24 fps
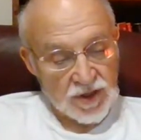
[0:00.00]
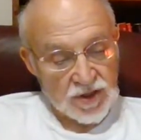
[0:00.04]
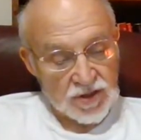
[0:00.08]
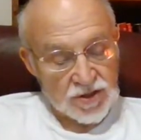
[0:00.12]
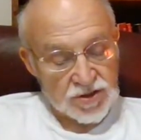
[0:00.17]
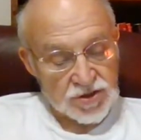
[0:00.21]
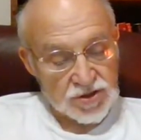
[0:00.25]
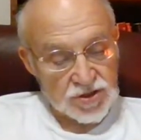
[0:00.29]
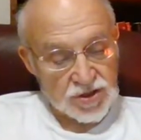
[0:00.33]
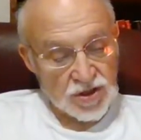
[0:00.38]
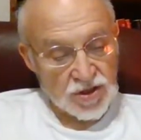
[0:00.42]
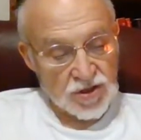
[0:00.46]

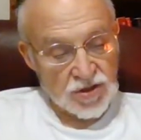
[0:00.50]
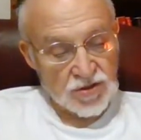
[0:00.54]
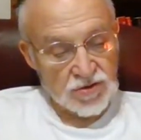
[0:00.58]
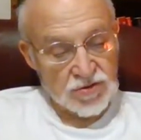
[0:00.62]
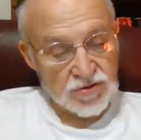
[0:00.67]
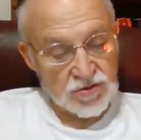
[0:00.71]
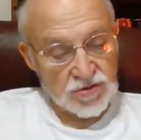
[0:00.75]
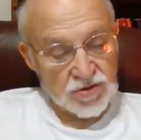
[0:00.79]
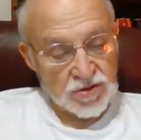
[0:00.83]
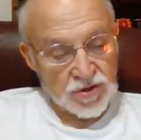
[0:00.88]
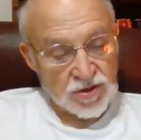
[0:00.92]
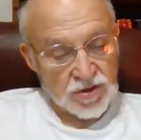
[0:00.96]

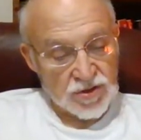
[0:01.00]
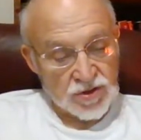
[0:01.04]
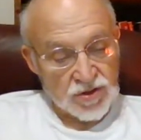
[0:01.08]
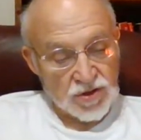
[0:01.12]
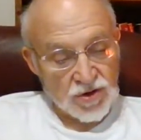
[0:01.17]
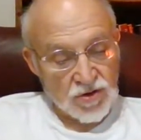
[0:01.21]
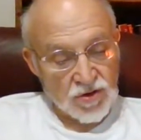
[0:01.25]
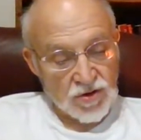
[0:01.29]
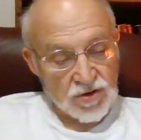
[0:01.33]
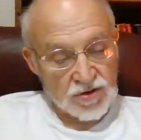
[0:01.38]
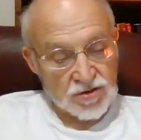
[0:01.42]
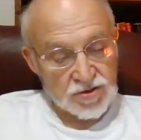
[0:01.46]
Soon, the
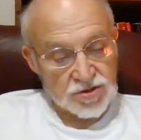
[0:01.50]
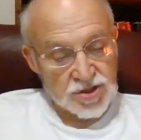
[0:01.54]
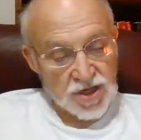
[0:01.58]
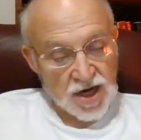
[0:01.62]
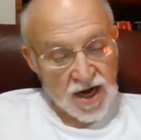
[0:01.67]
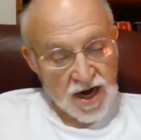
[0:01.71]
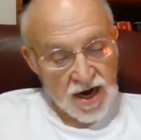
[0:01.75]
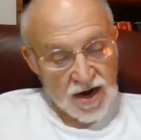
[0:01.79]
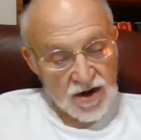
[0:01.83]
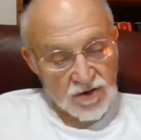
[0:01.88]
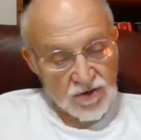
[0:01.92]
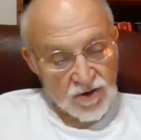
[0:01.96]
order's
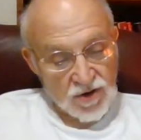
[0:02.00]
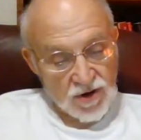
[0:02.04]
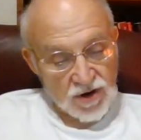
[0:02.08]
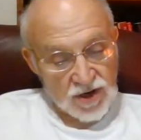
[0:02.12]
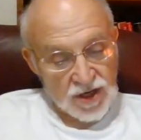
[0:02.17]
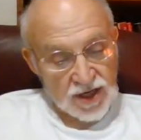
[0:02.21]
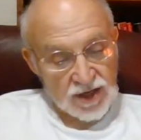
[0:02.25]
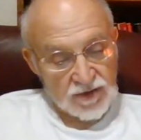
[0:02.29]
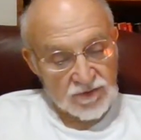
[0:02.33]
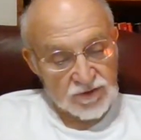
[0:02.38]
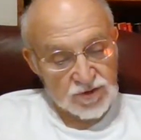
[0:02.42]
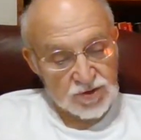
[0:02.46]

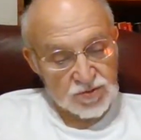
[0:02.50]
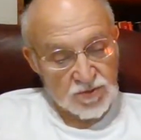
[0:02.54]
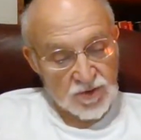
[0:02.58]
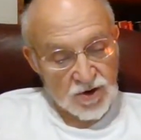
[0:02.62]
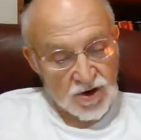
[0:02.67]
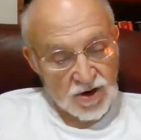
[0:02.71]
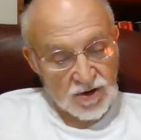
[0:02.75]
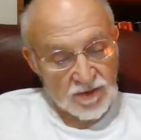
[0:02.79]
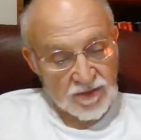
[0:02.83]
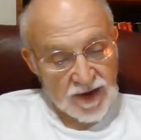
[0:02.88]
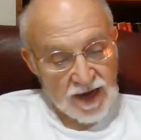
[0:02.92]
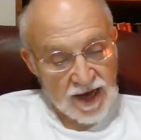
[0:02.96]
hierarchy was
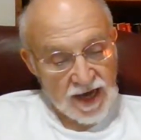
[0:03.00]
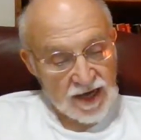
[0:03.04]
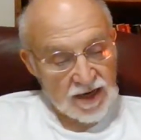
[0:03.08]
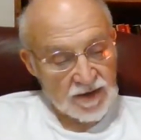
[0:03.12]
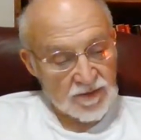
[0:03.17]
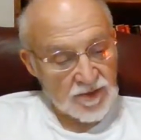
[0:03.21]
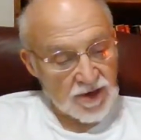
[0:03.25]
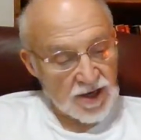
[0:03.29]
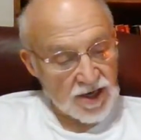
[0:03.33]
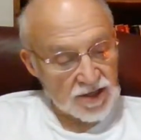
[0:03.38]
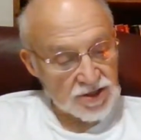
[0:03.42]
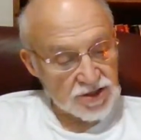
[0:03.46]
marked by
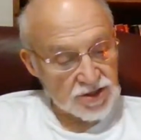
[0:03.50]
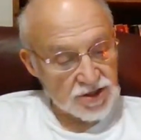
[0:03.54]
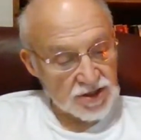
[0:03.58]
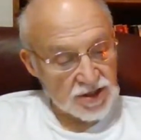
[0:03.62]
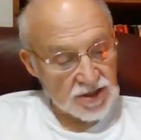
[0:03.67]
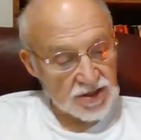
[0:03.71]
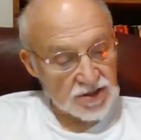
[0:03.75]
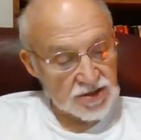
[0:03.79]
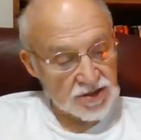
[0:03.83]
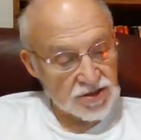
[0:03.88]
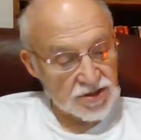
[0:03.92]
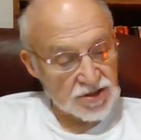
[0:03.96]

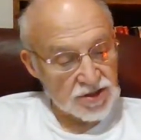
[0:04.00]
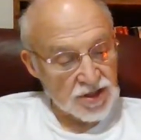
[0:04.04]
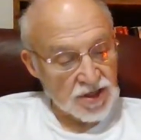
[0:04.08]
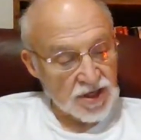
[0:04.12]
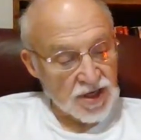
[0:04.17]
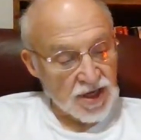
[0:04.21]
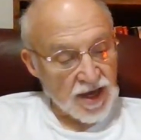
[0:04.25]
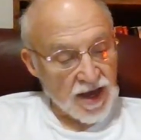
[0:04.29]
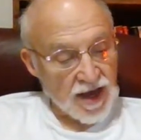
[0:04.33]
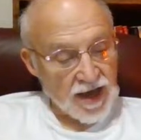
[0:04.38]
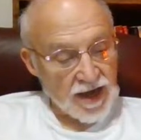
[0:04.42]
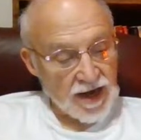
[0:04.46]
animosities
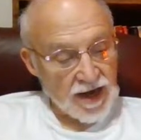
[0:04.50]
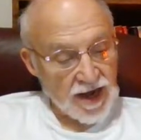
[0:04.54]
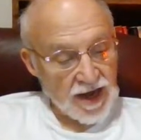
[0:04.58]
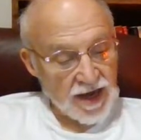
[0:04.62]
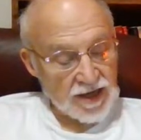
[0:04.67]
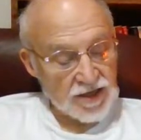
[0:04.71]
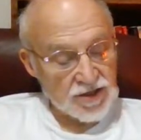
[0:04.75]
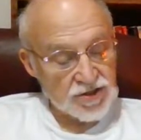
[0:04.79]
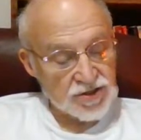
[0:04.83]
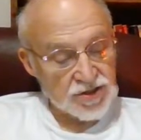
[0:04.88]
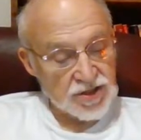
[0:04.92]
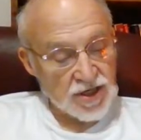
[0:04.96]
and
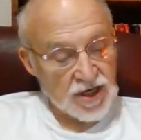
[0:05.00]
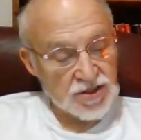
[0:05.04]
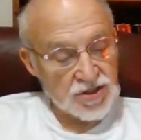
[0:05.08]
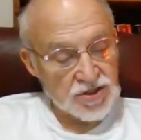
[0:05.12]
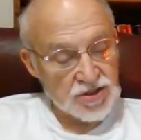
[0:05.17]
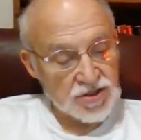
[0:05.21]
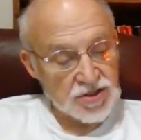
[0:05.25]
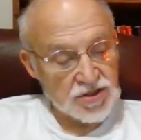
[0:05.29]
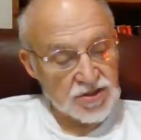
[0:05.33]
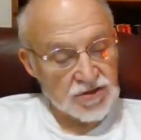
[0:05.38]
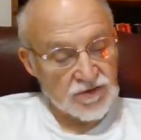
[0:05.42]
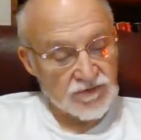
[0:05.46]

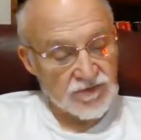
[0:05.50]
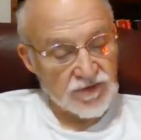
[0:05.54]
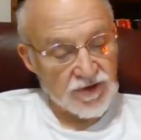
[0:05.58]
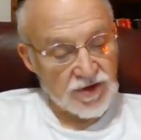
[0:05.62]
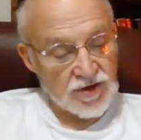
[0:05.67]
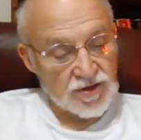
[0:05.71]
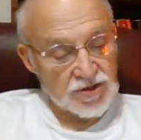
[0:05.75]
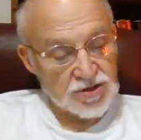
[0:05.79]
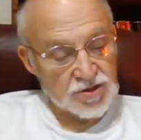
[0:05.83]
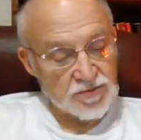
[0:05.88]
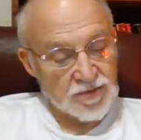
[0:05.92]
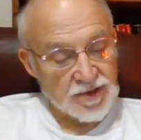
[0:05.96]
accusations of
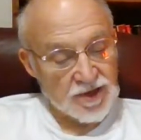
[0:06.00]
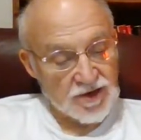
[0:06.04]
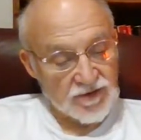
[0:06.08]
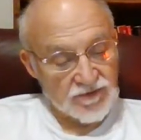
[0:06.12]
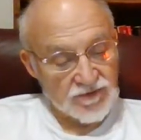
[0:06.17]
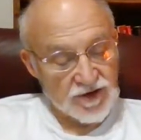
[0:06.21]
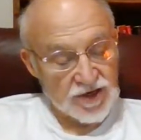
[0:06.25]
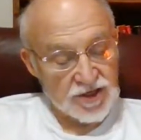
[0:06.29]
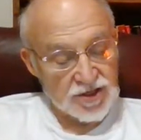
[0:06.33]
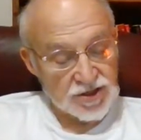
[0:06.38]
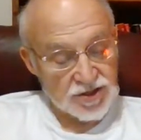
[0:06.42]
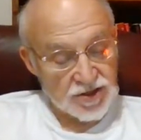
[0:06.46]
false
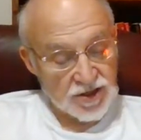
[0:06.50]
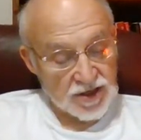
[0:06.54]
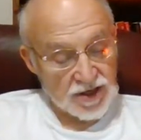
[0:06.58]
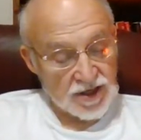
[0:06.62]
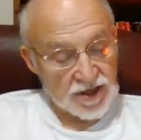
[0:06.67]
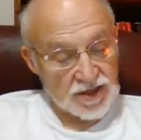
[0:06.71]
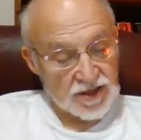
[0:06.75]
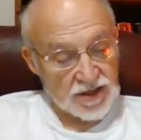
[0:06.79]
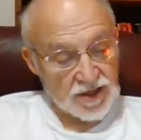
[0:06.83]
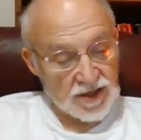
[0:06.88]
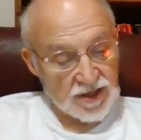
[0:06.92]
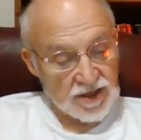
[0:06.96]
beneficiary
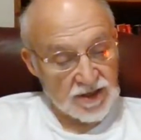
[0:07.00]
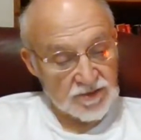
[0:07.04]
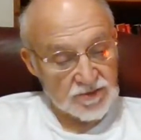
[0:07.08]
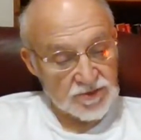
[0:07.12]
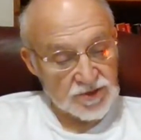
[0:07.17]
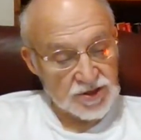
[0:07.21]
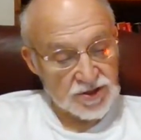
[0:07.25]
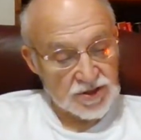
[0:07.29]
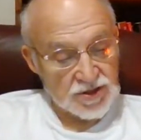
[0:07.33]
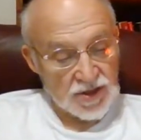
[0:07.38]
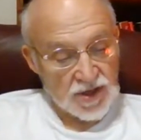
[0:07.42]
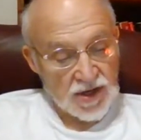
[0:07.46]

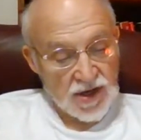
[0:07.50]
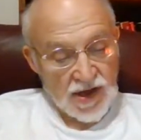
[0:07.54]
claims.